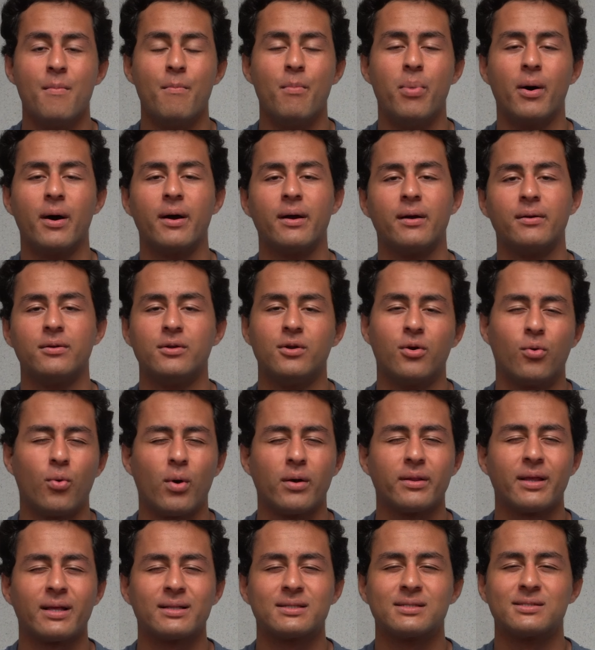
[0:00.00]
But you know,
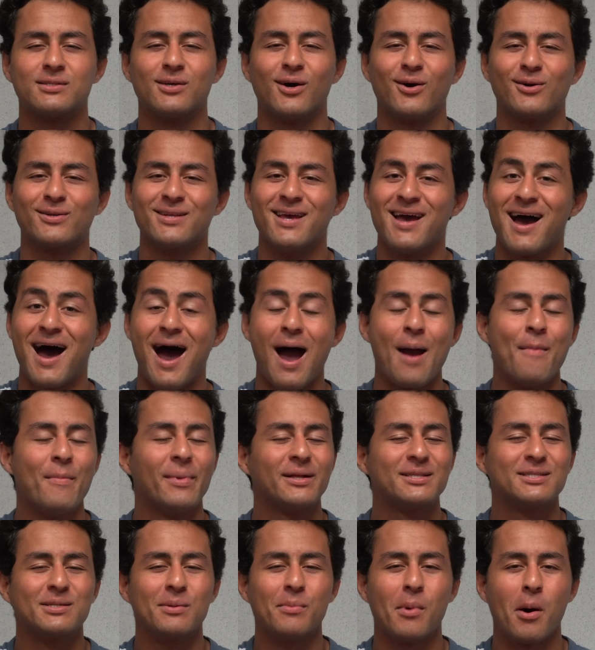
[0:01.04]
while that sucked, I
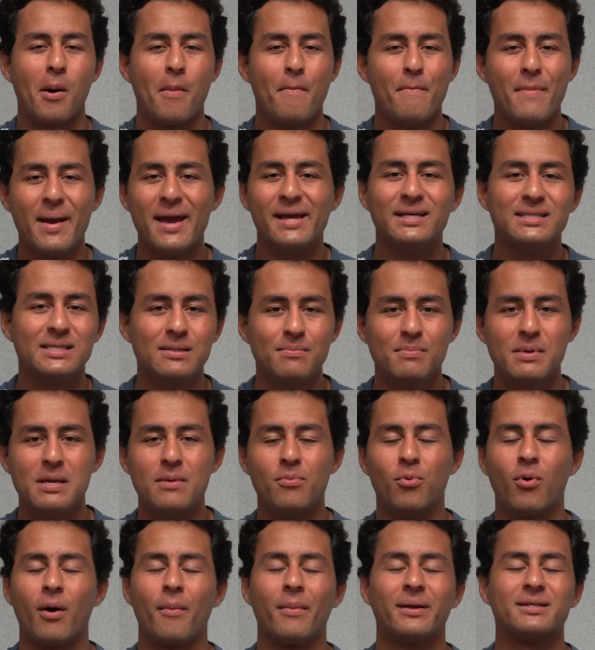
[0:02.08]
met some amazing
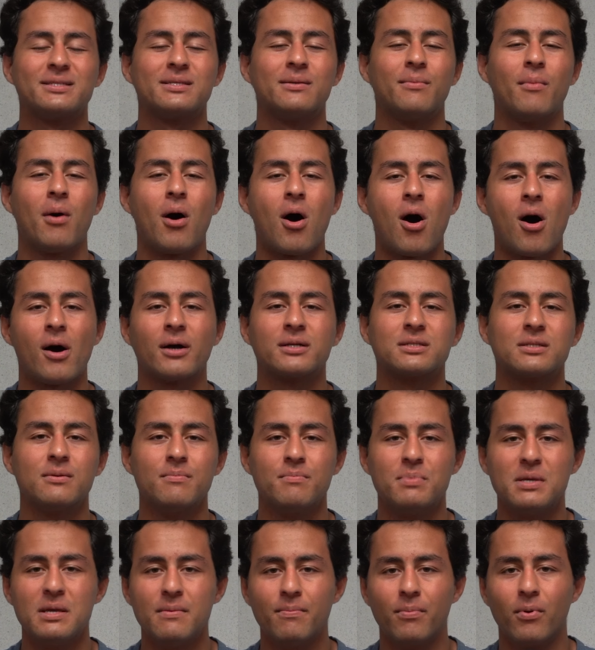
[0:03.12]
people. I met some awesome
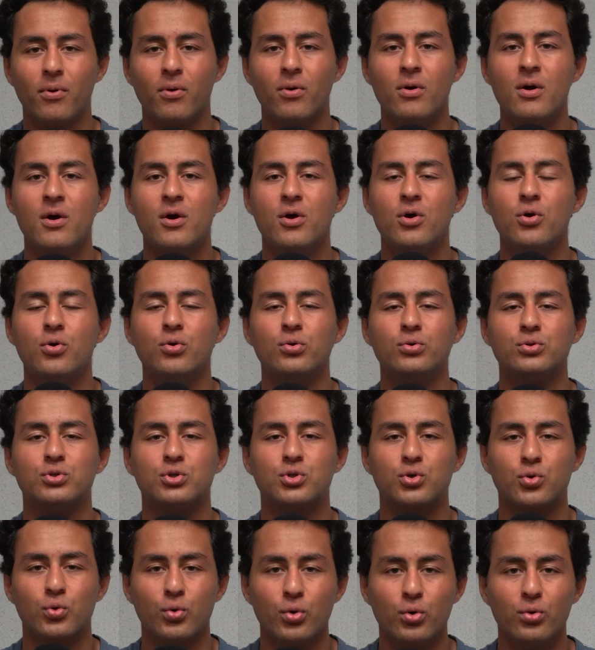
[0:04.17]
people who
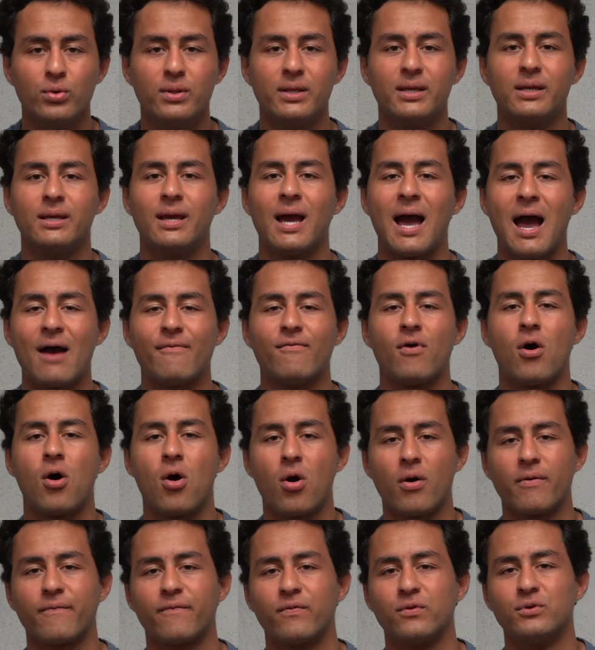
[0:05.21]
truly have a
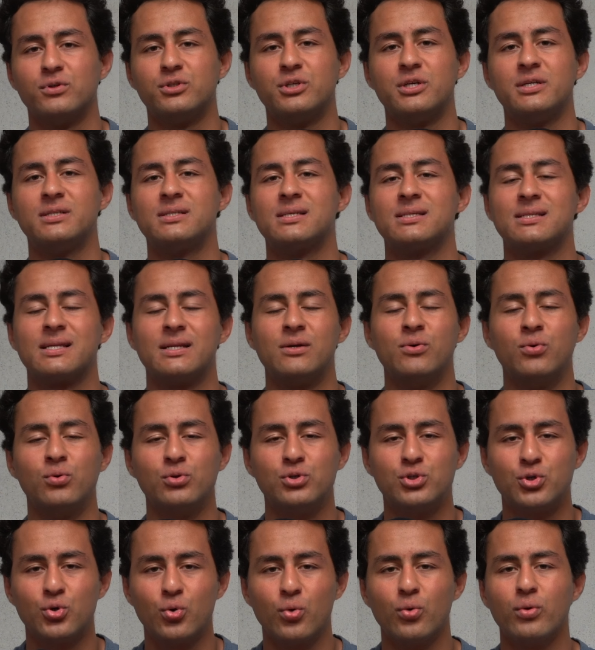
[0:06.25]
heart for Jesus and who
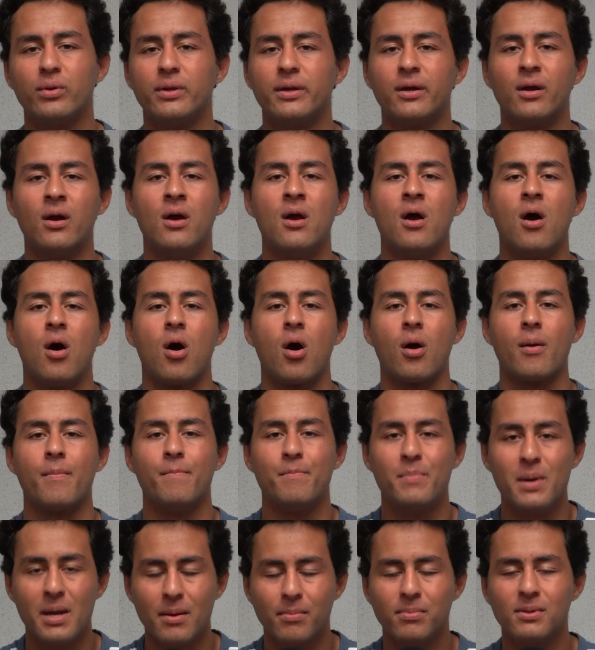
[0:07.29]
truly are
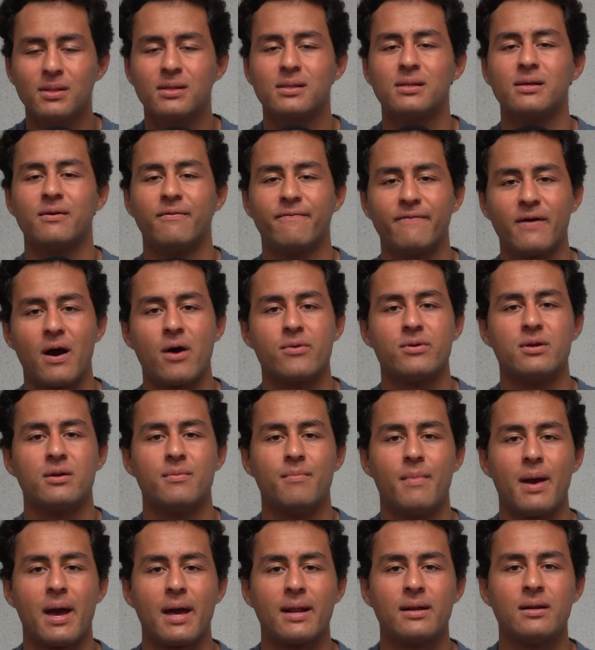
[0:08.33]
biblically founded
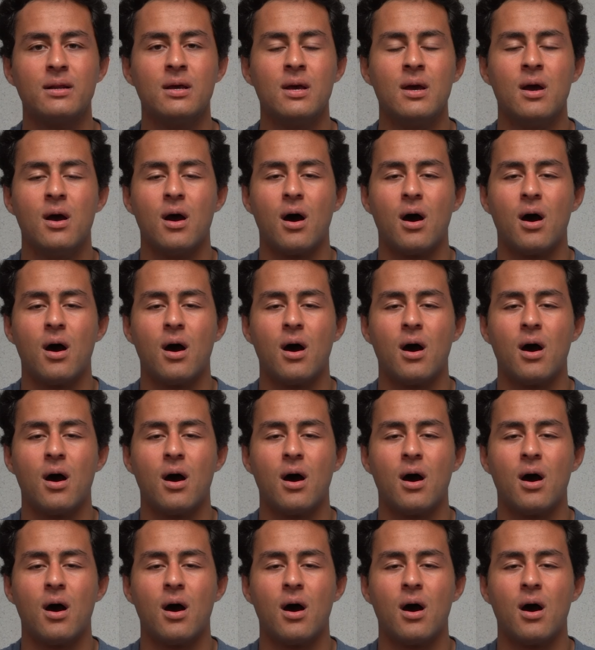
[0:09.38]
men.